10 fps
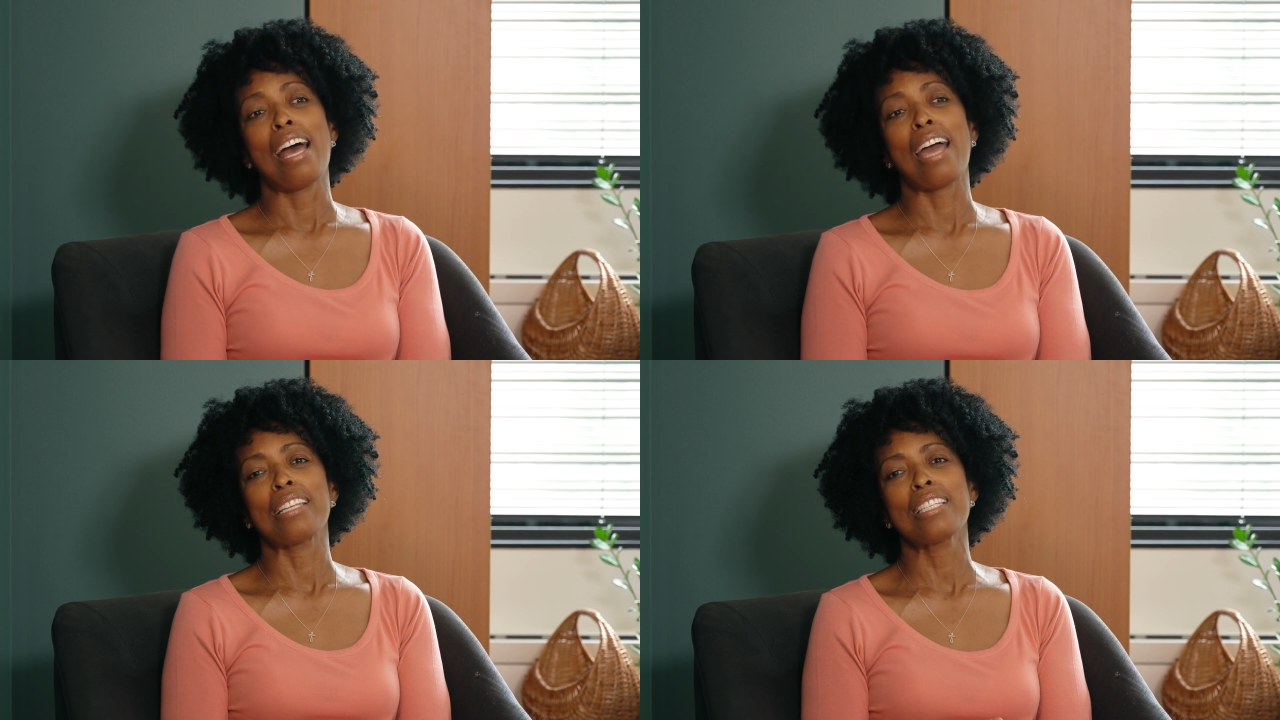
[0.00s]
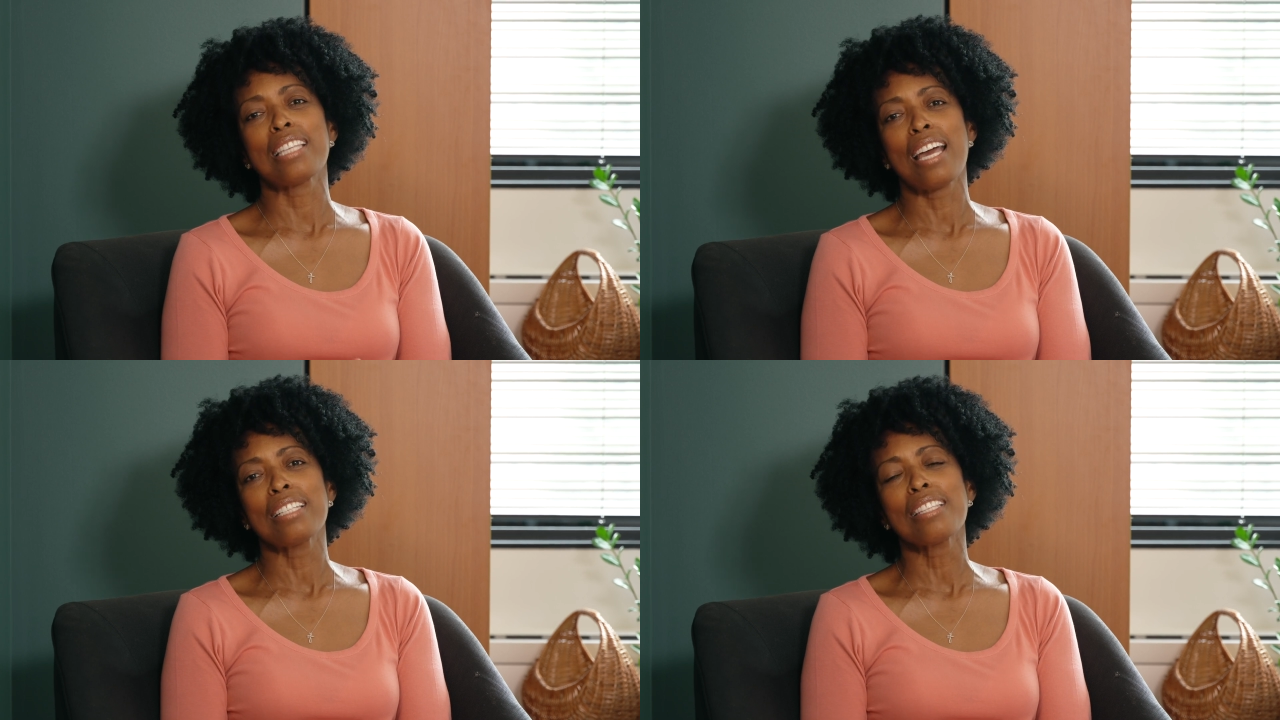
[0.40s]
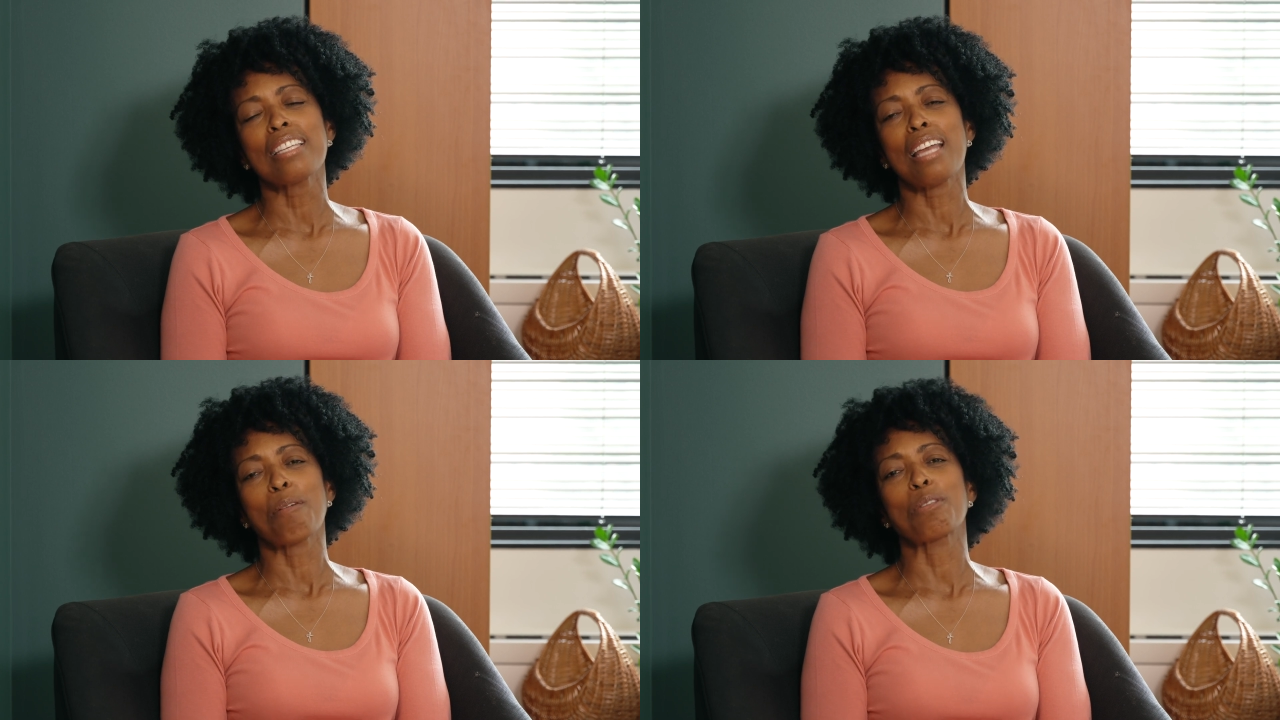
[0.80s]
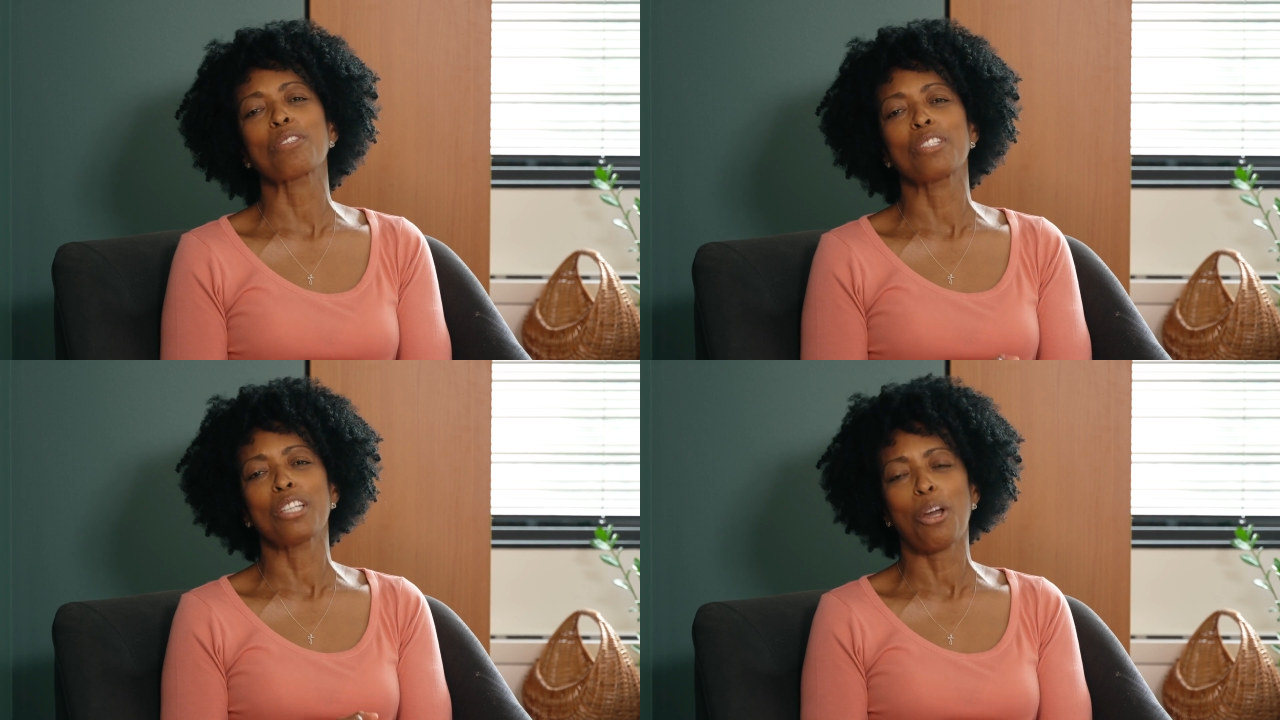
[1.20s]
I decided that I was
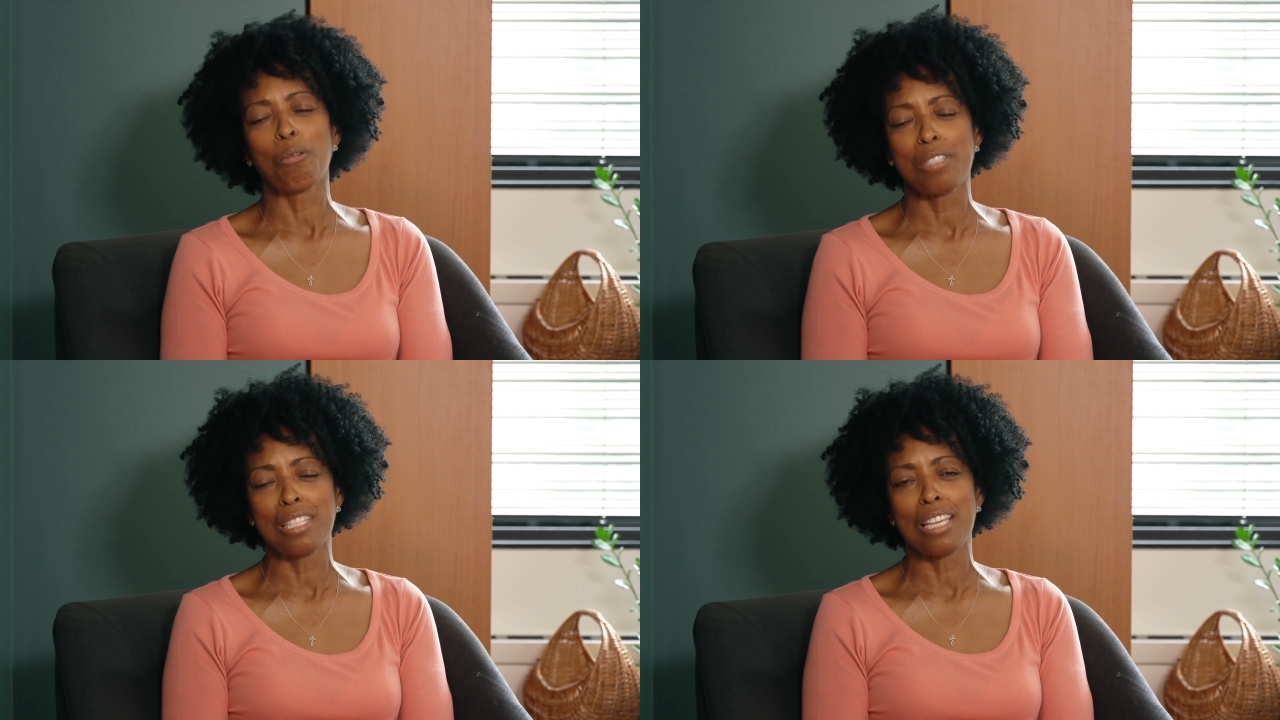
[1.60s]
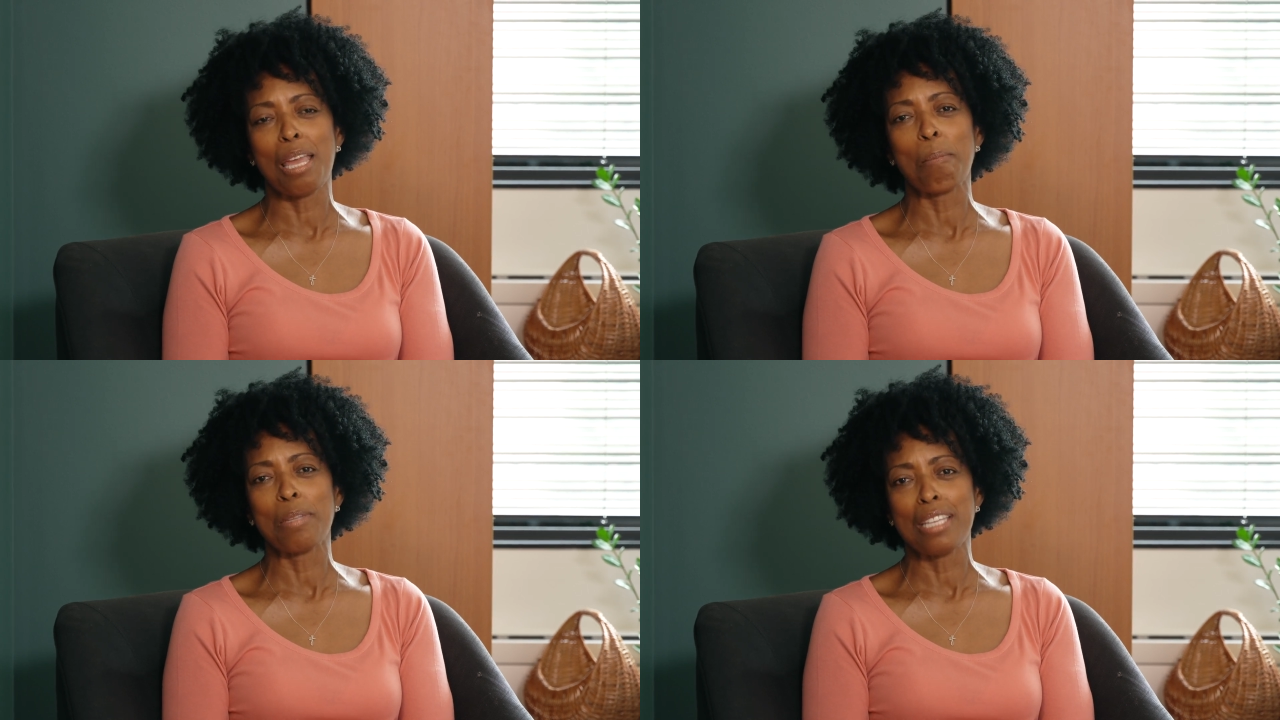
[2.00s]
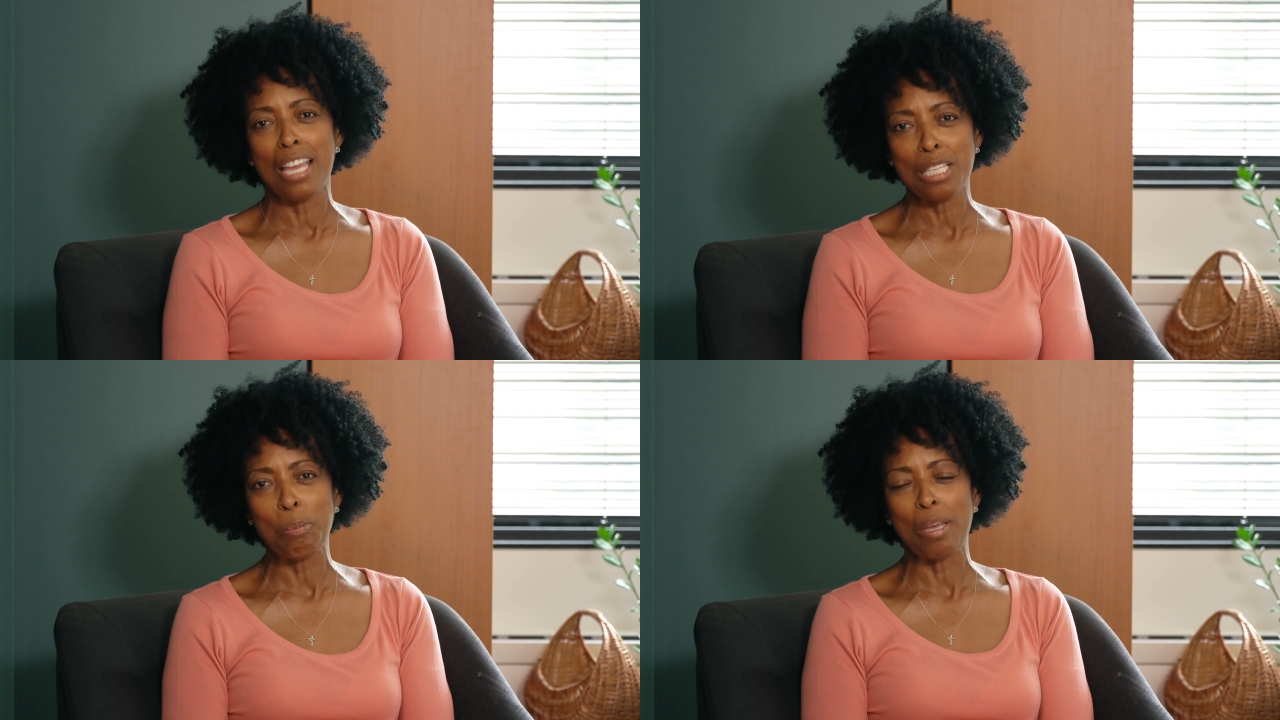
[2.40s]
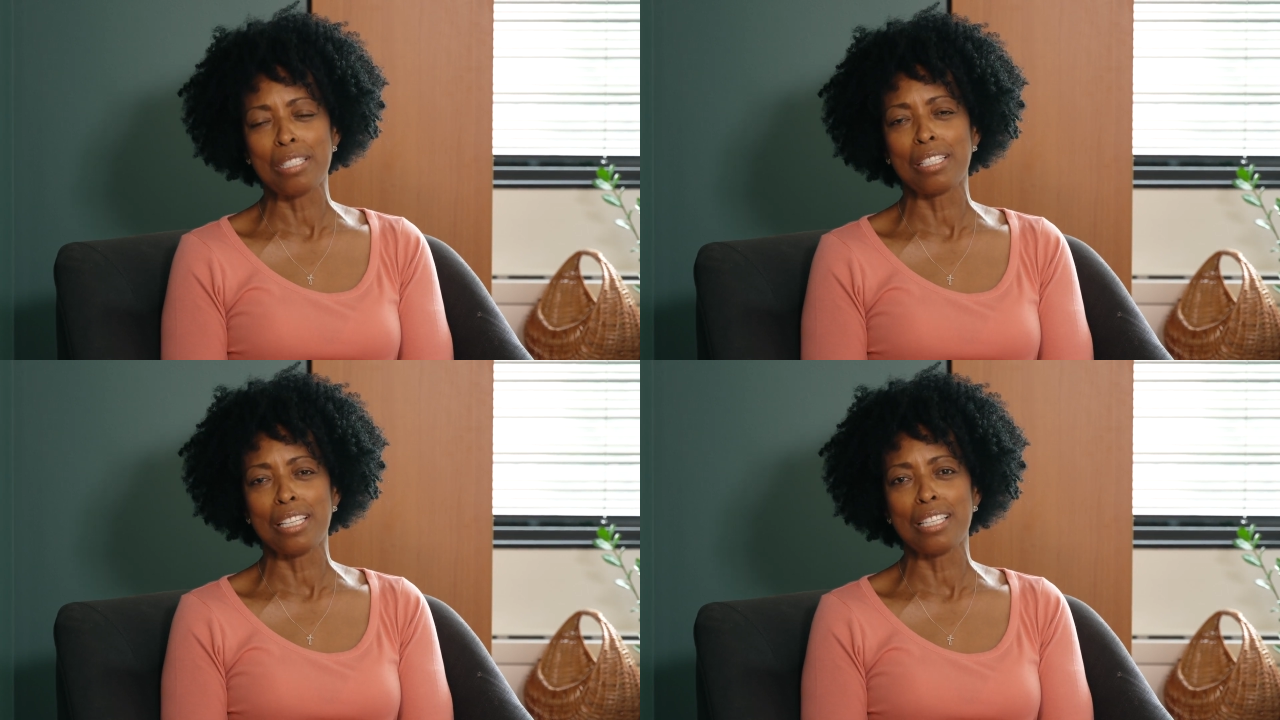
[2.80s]
gonna go see an MDS
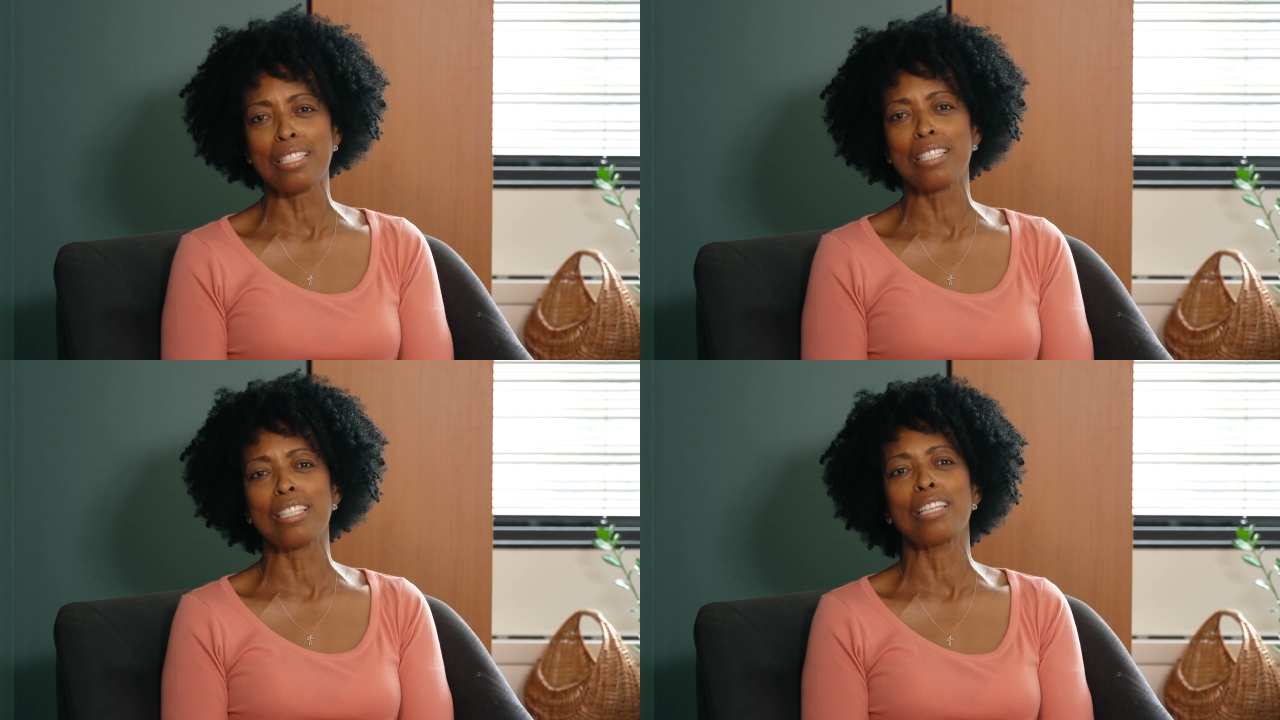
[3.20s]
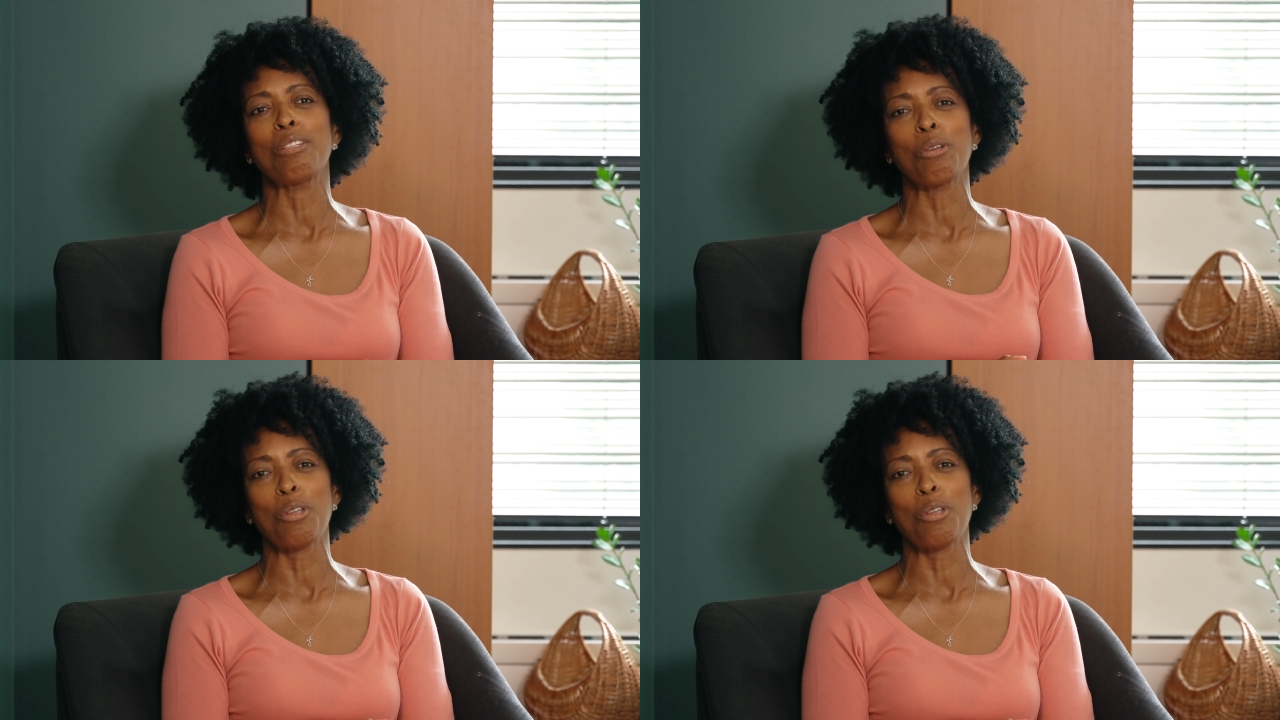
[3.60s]
specialist in New